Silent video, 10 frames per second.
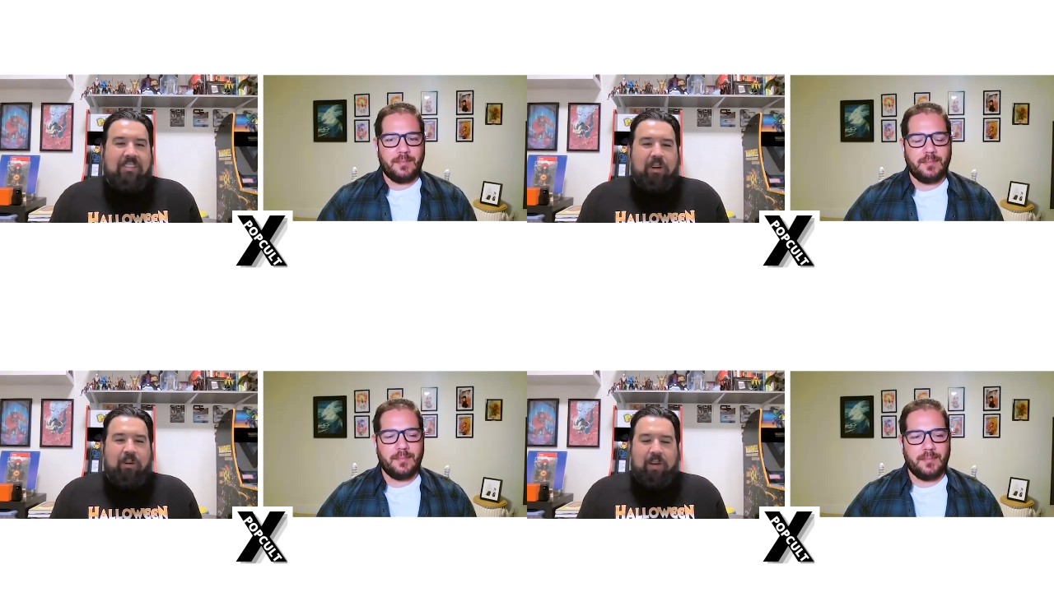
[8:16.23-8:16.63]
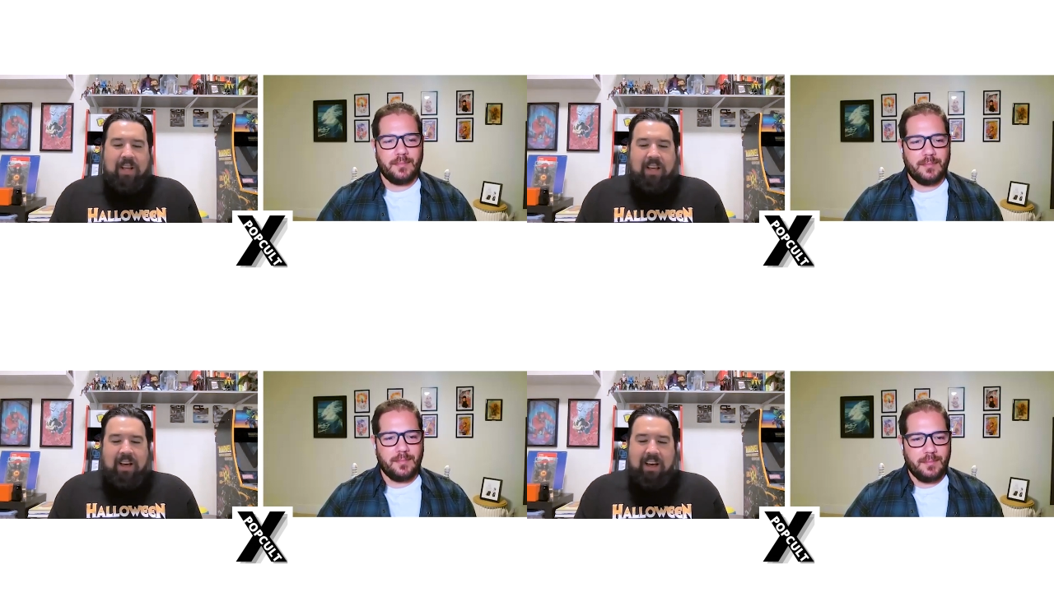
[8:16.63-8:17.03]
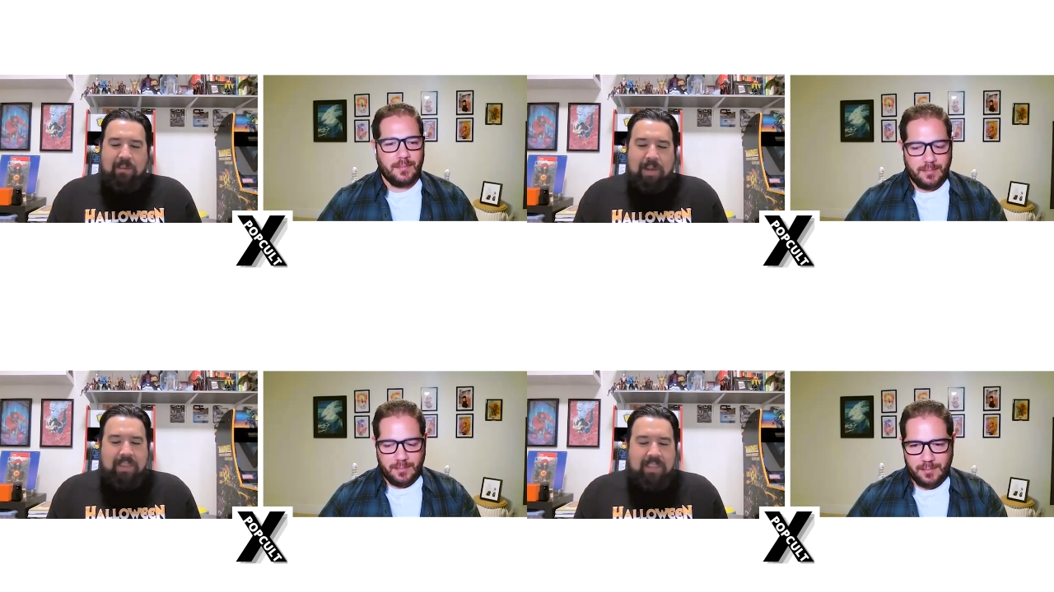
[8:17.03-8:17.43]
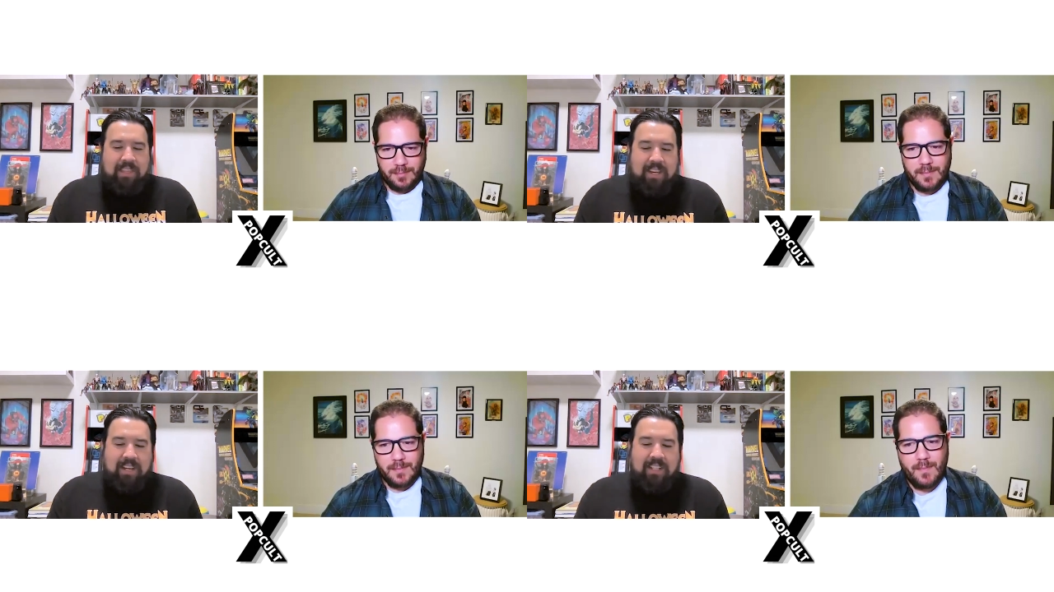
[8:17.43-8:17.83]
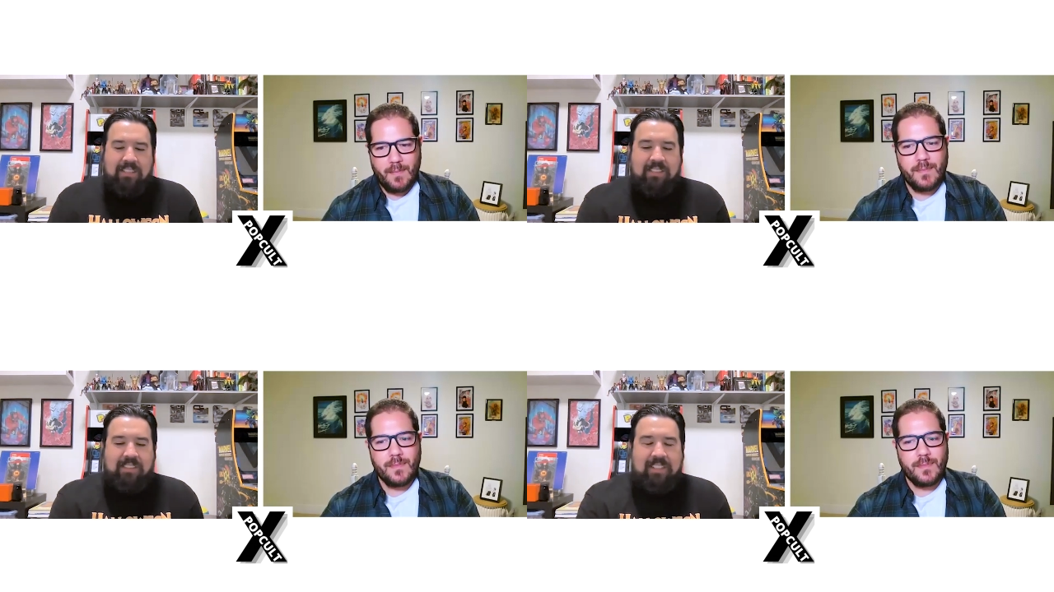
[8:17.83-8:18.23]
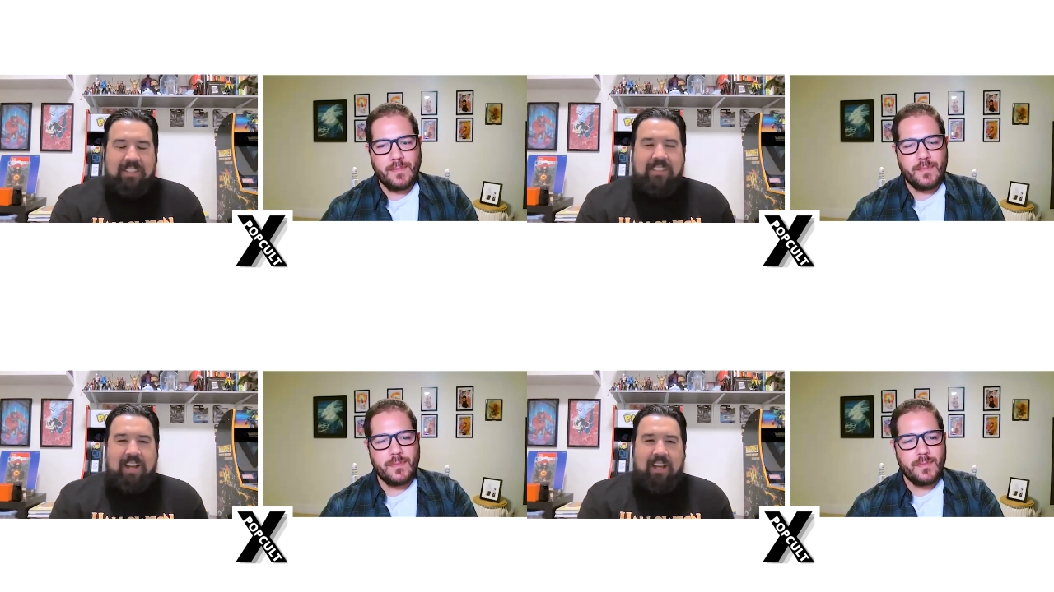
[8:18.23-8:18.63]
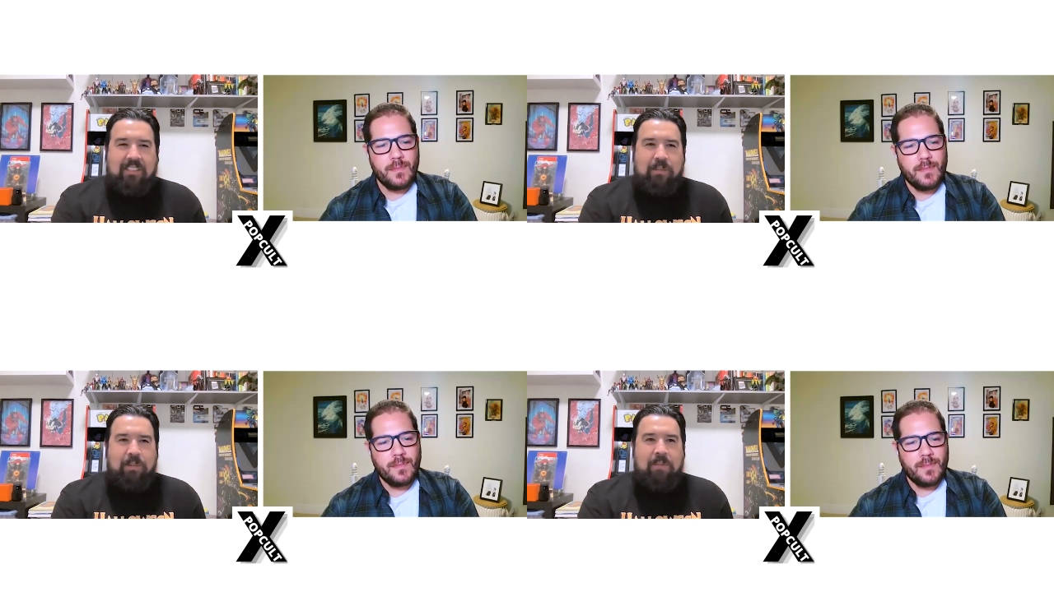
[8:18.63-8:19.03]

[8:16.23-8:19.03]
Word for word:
Speaker 1: So um, I think that it is uh, gossip.